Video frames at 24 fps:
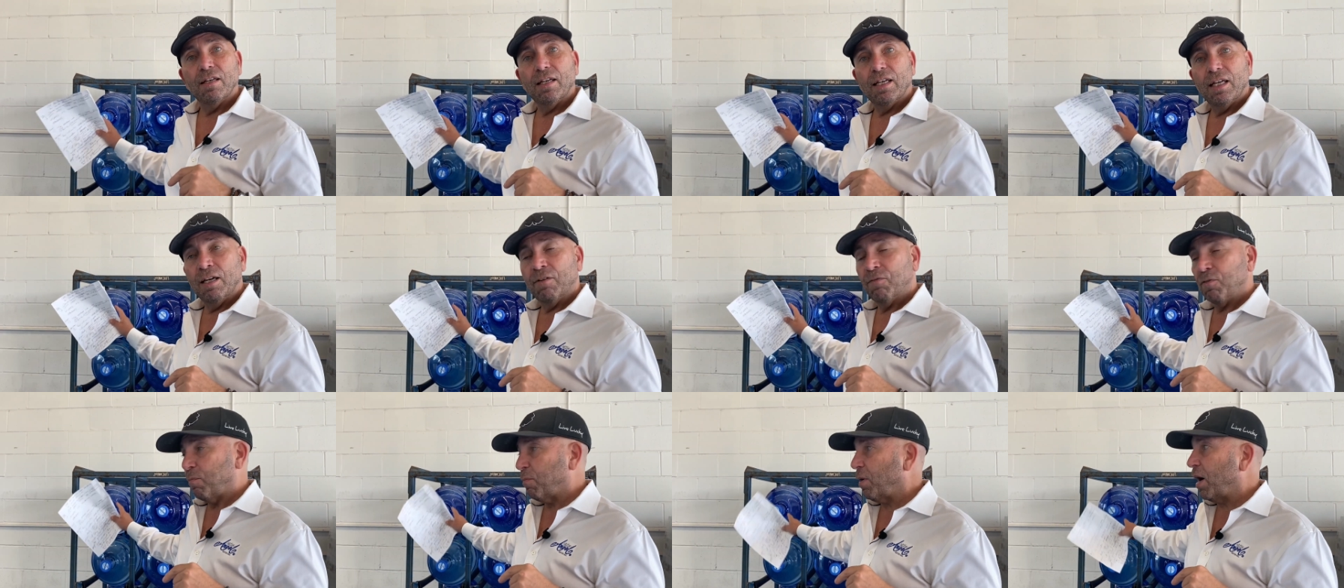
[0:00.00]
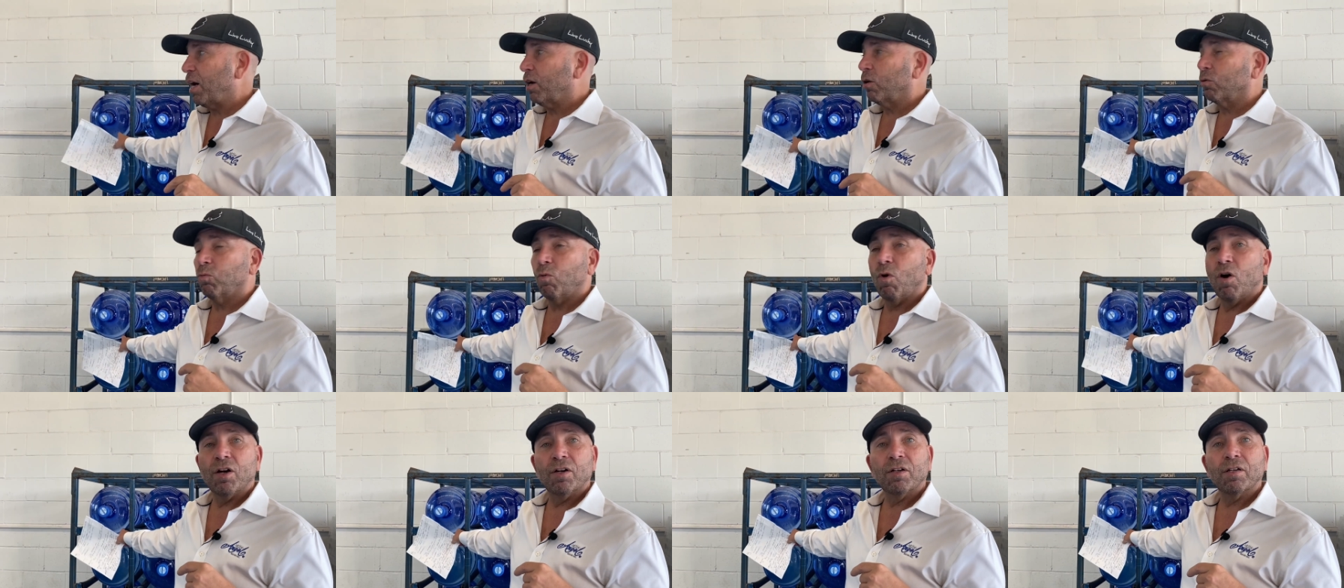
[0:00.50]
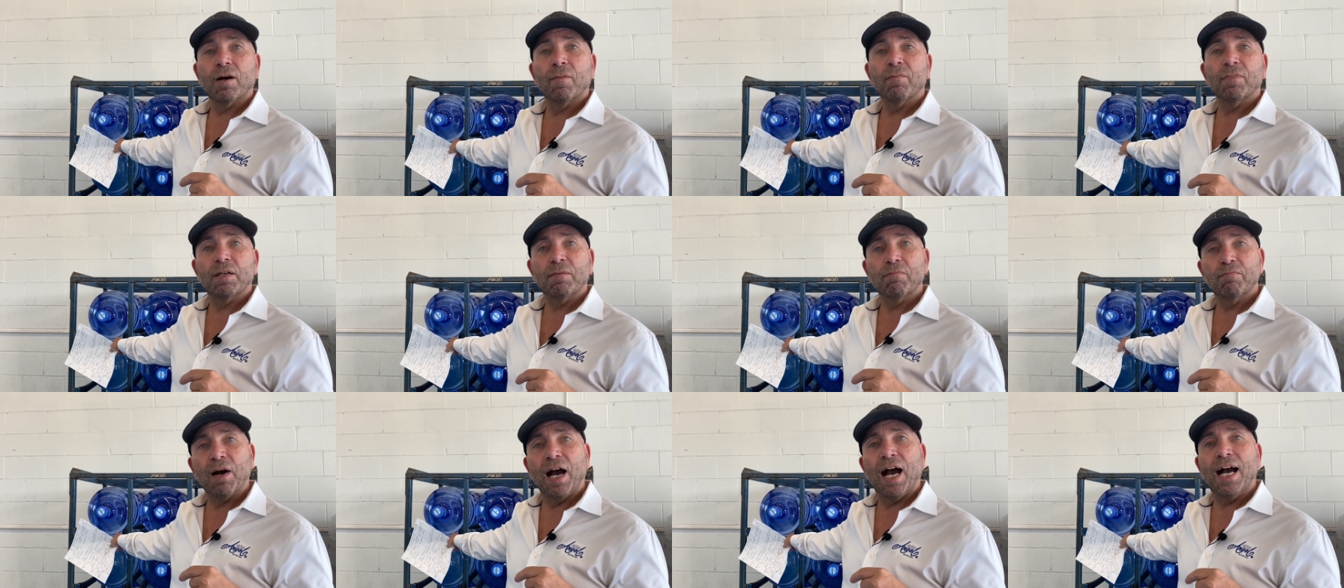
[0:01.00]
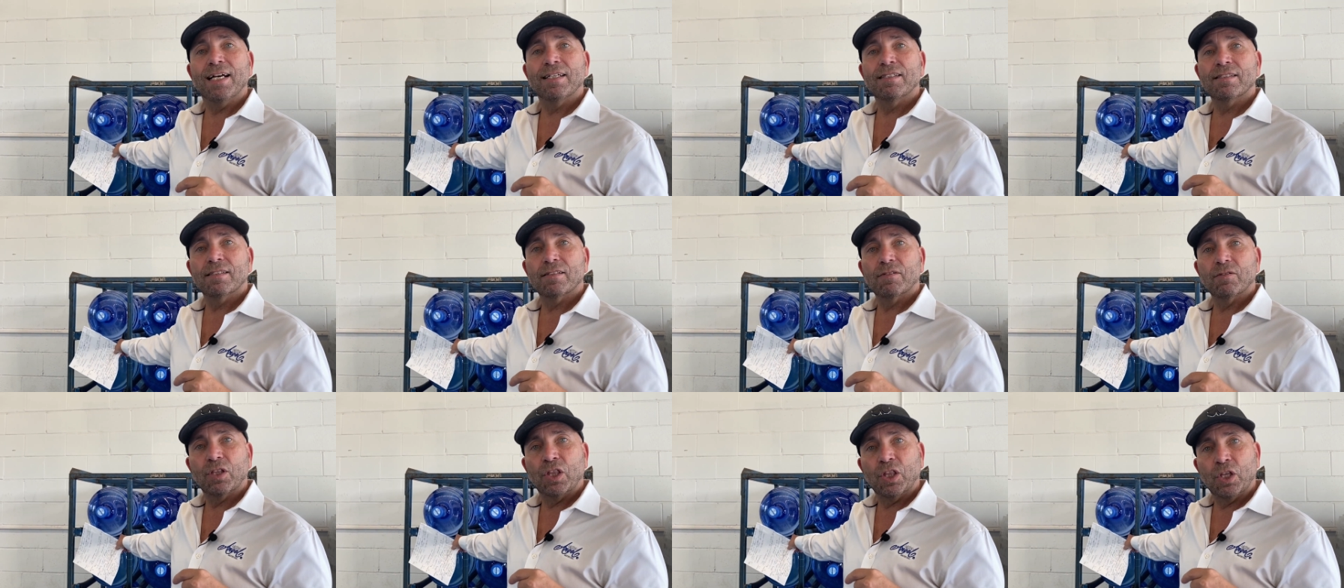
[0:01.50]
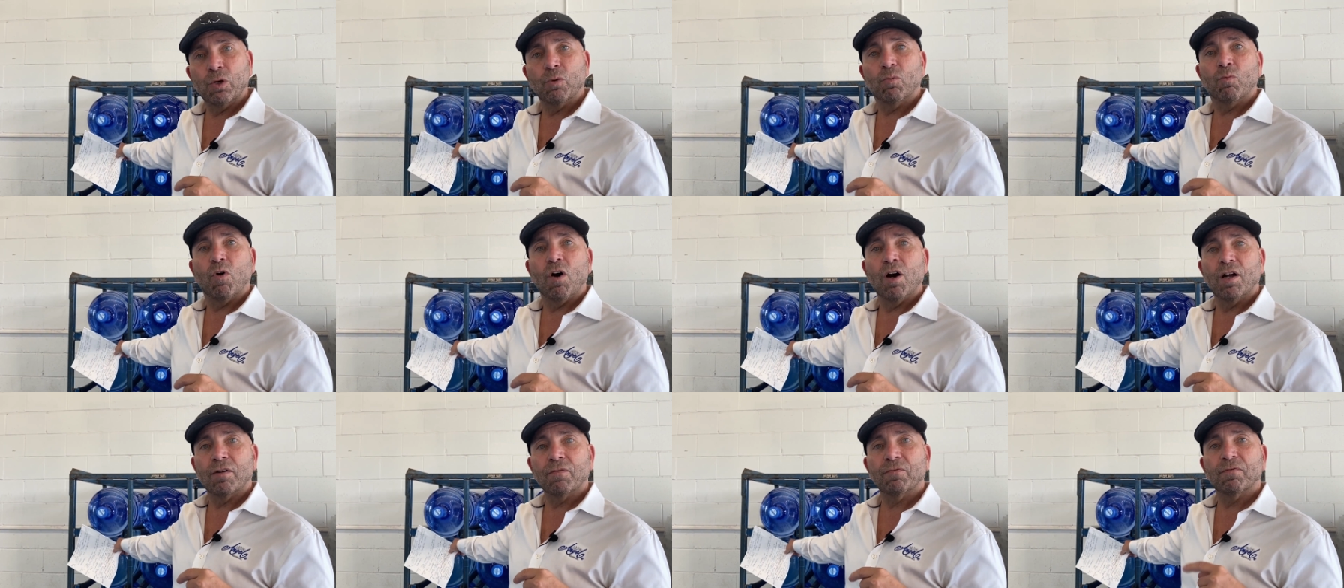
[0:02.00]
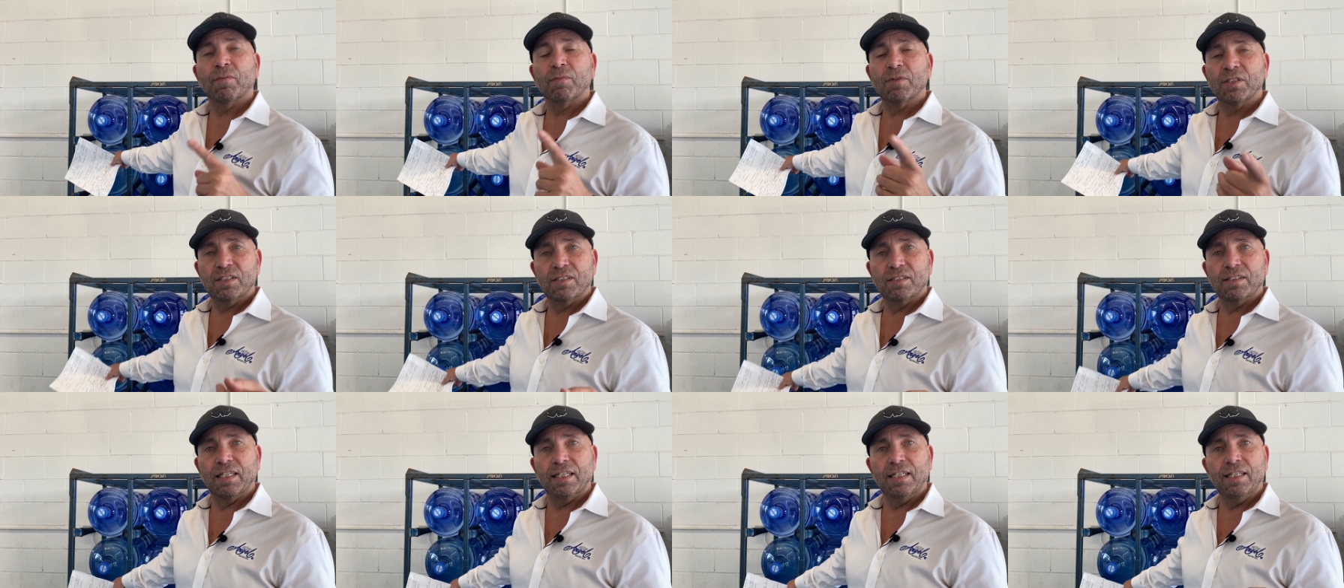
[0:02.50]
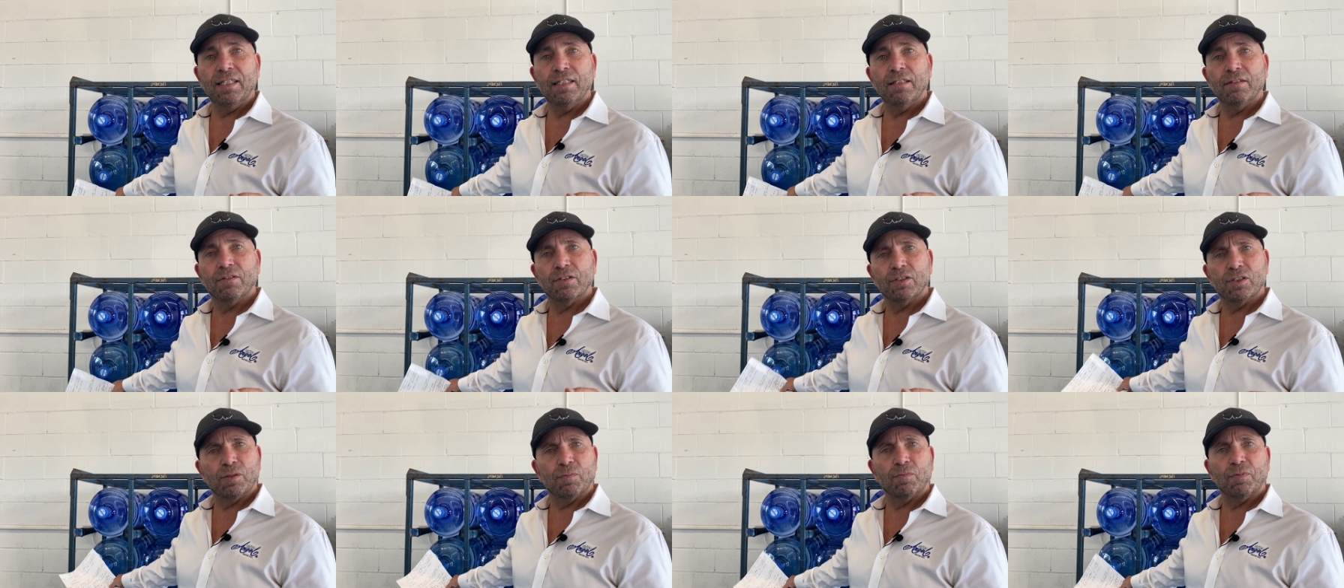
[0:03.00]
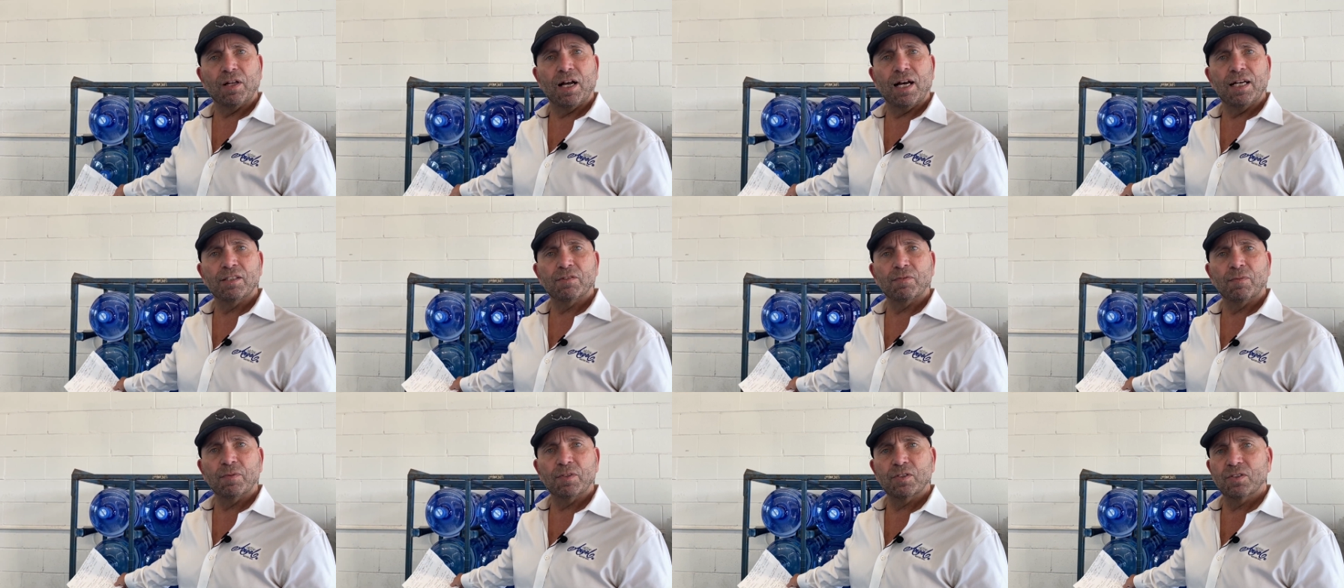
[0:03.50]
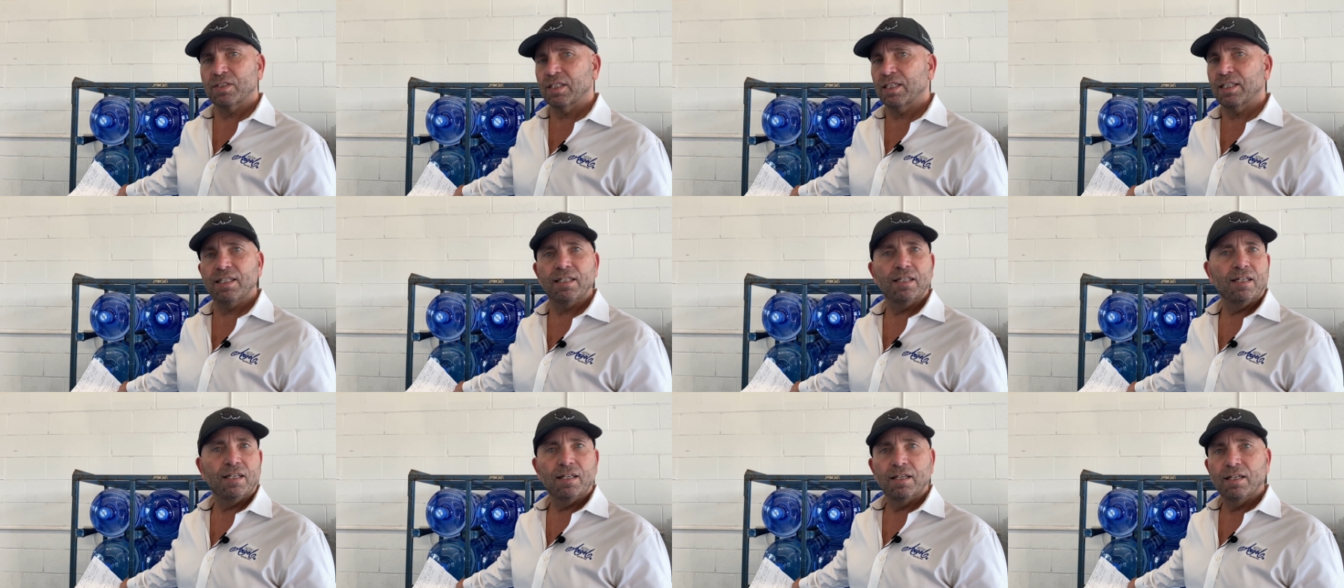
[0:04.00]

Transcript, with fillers: if a bottled water company buys their water from a city, supplies from a city,